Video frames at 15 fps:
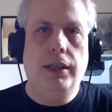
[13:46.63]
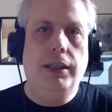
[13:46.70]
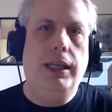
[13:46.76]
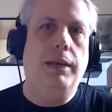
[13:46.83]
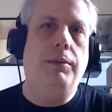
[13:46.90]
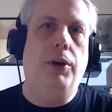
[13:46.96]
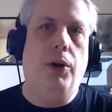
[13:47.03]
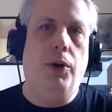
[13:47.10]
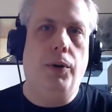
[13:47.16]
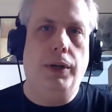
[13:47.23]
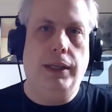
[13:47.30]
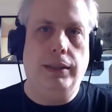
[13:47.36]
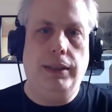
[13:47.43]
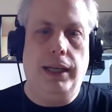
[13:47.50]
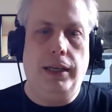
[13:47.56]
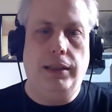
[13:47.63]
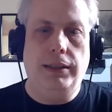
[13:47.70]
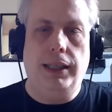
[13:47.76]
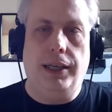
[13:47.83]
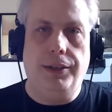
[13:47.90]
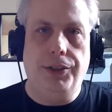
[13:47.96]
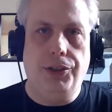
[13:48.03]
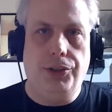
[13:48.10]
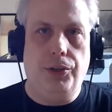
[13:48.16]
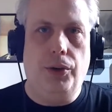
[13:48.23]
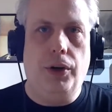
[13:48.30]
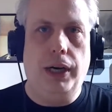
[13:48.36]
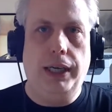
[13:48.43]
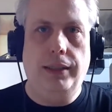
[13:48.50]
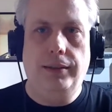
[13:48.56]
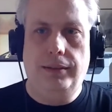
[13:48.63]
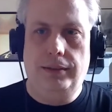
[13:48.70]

keep going and, and tell the story.